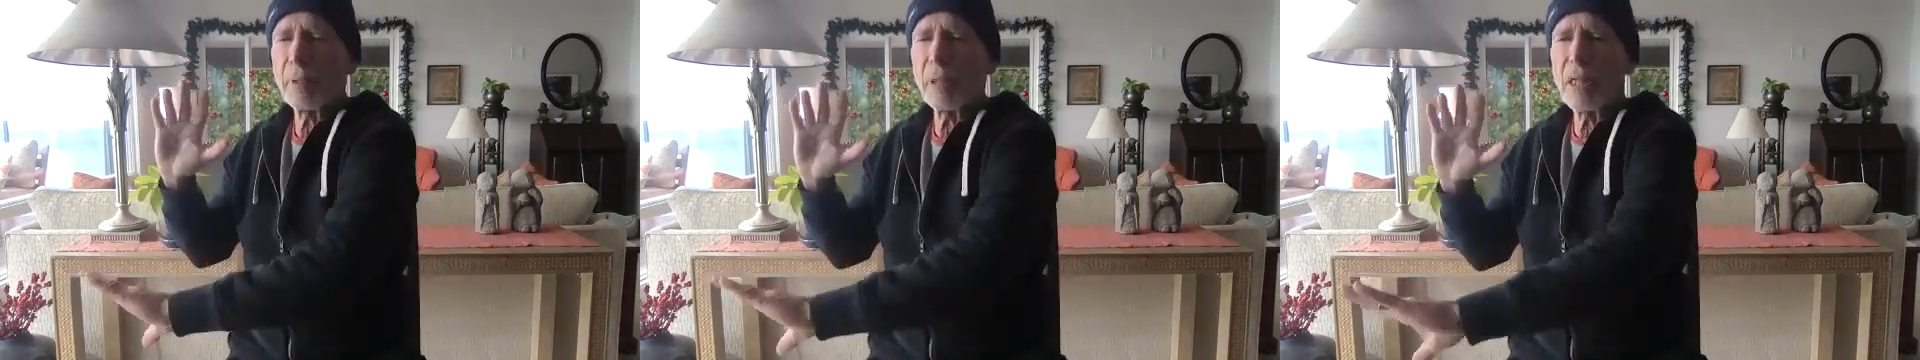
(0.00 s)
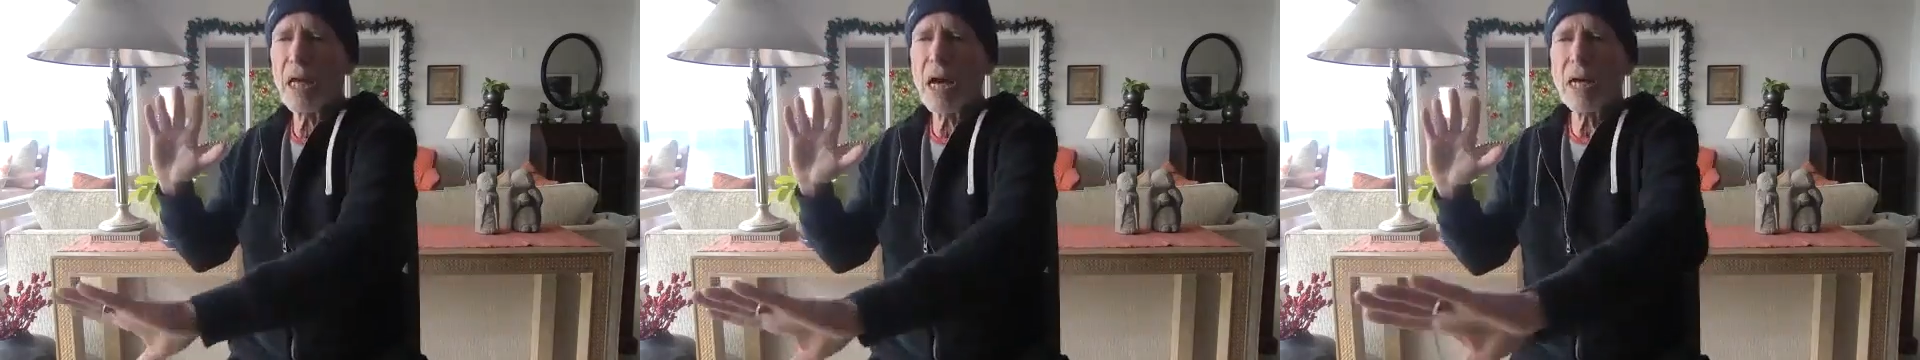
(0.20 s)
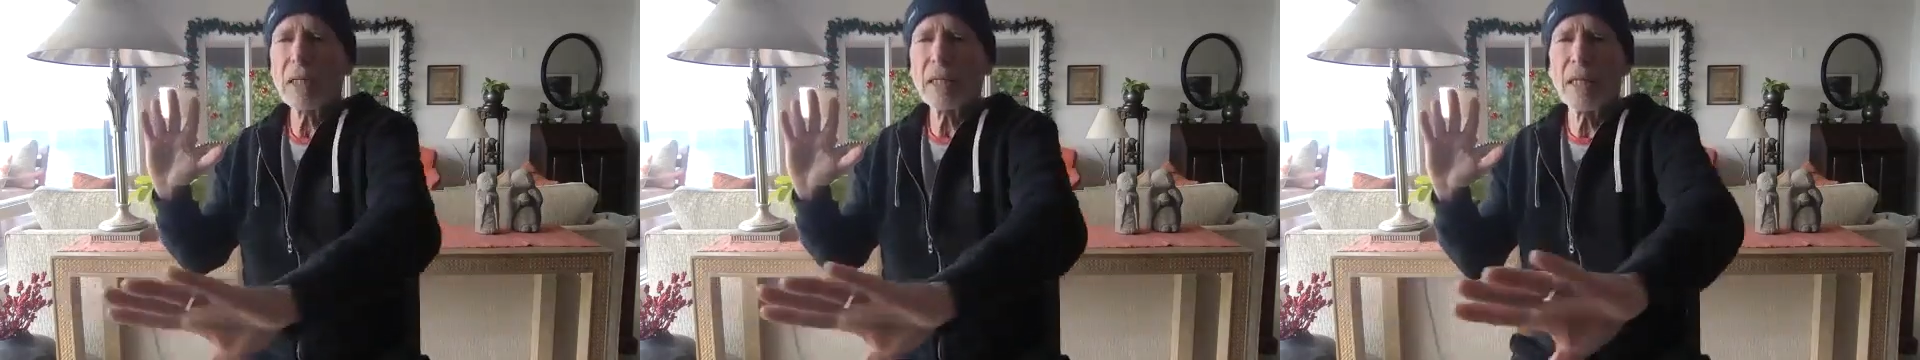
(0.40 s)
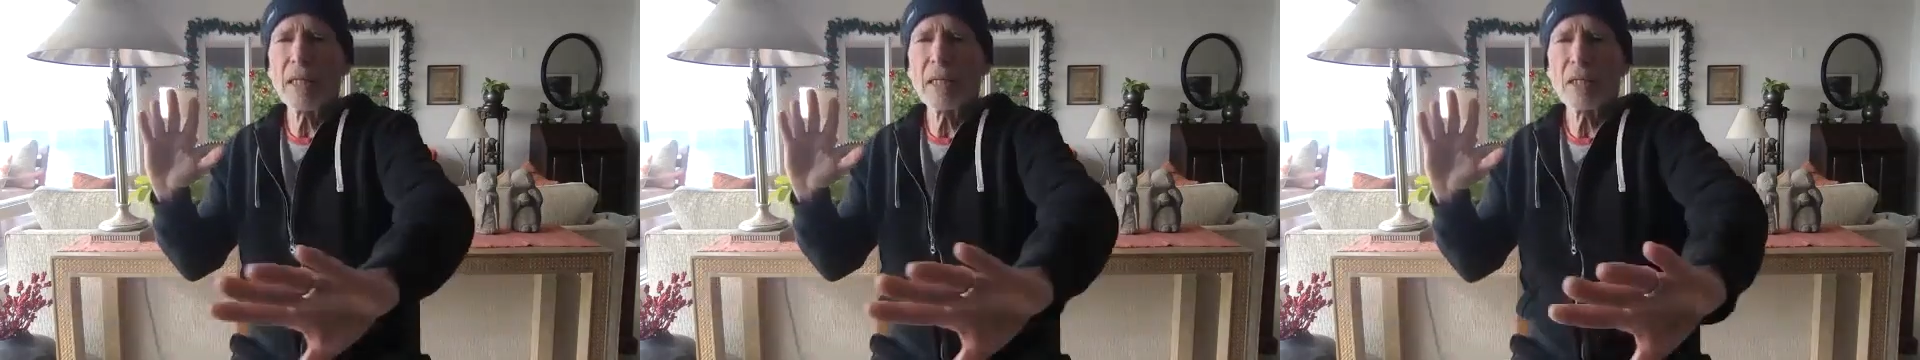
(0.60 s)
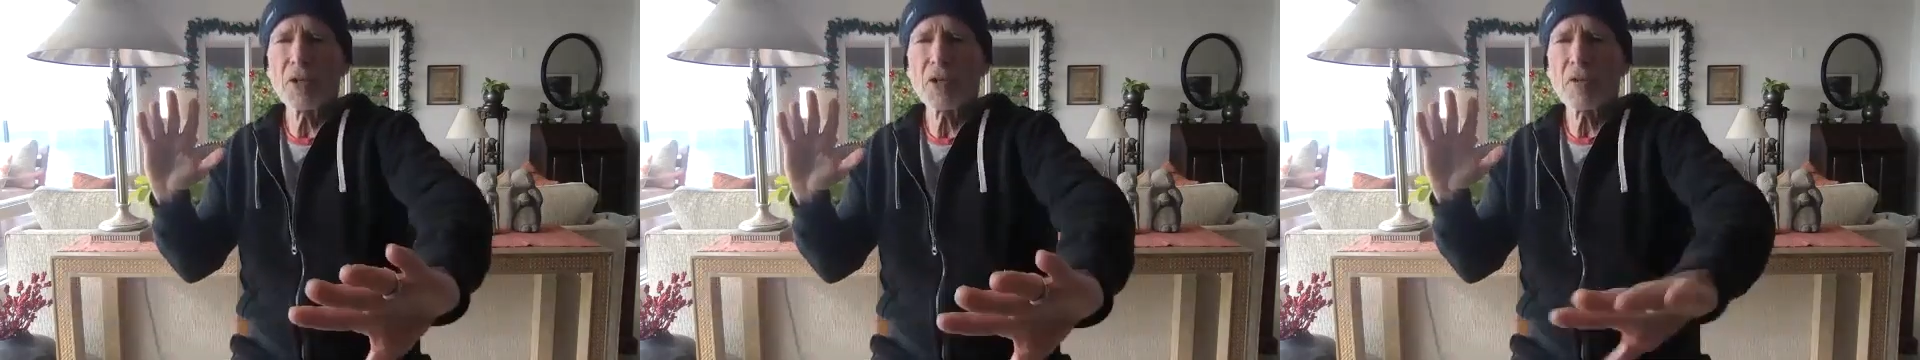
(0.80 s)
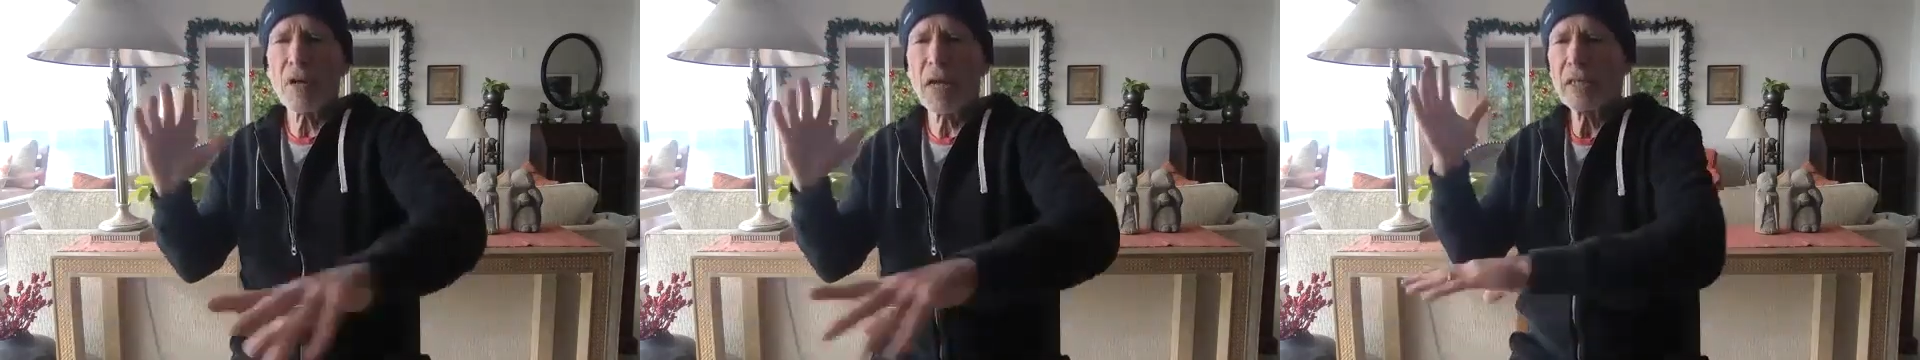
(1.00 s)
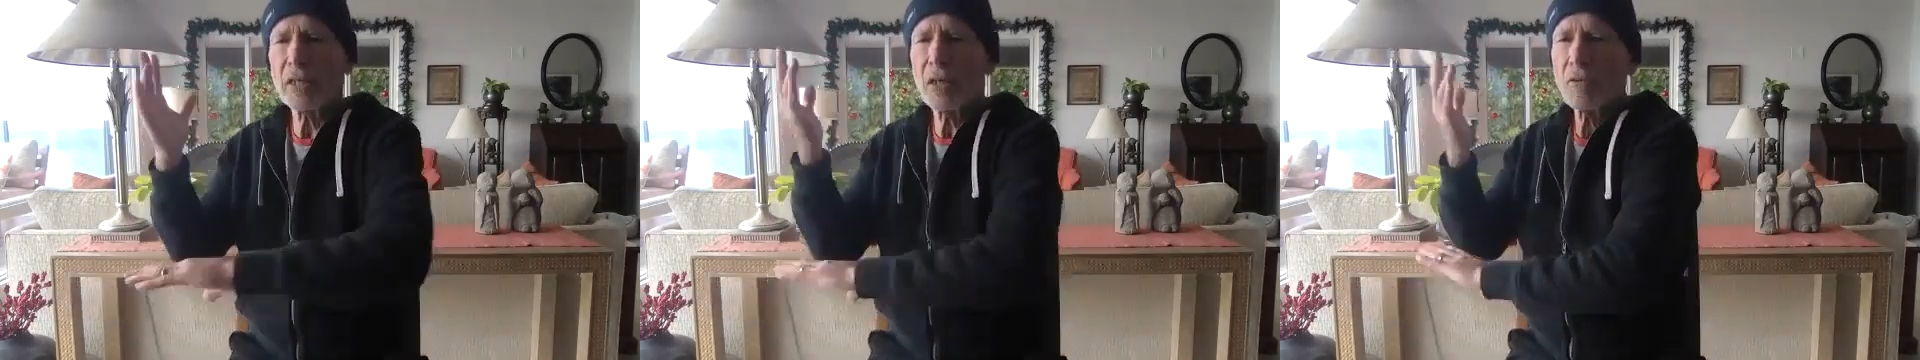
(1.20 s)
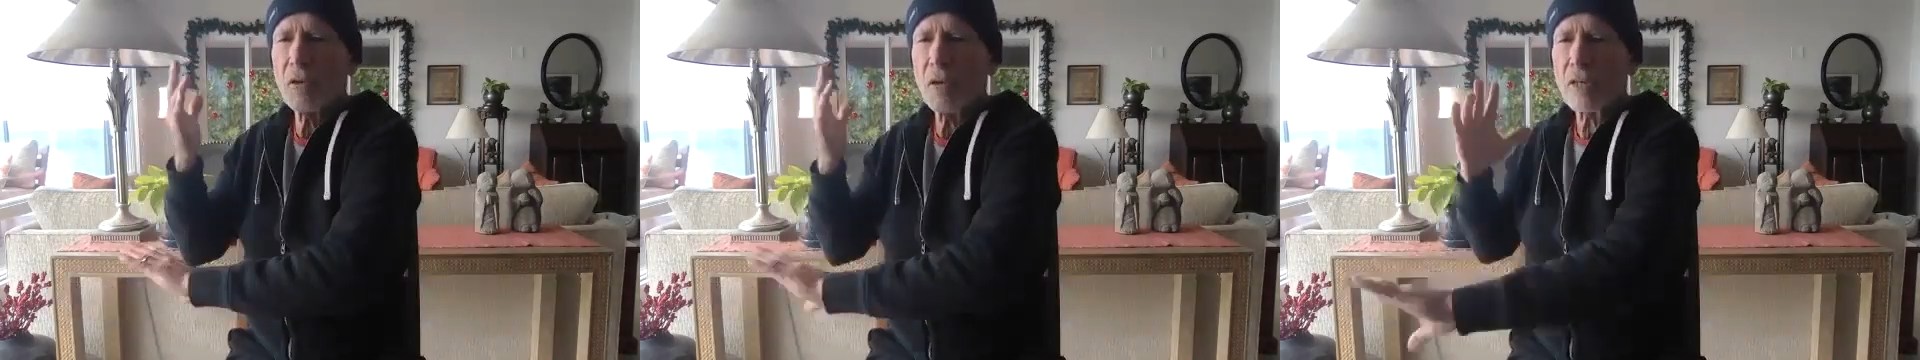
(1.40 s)
blocking a strike
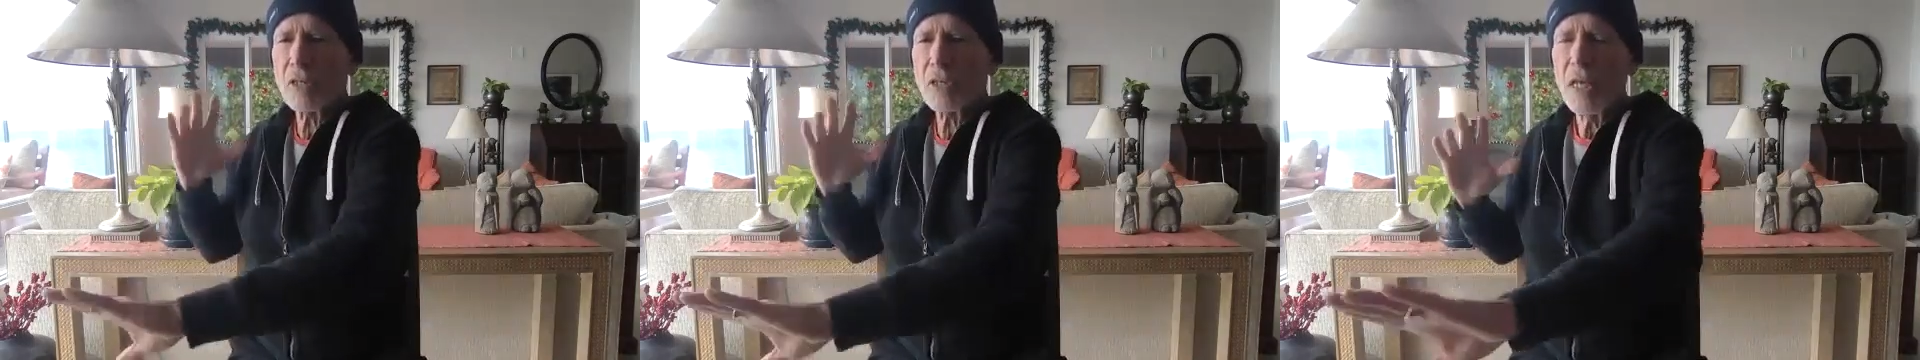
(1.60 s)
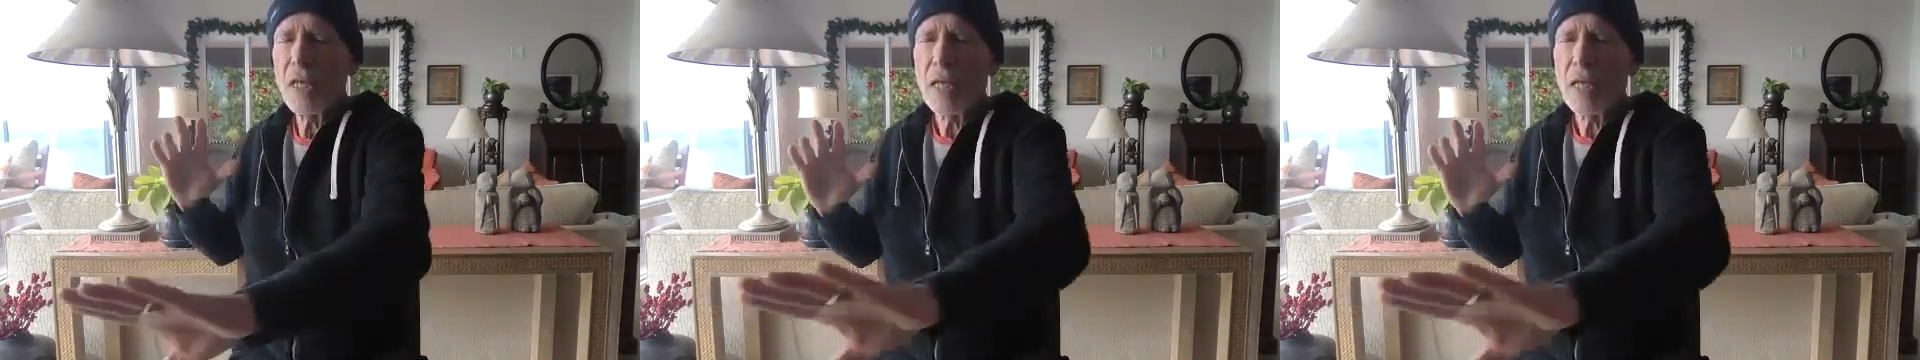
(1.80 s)
across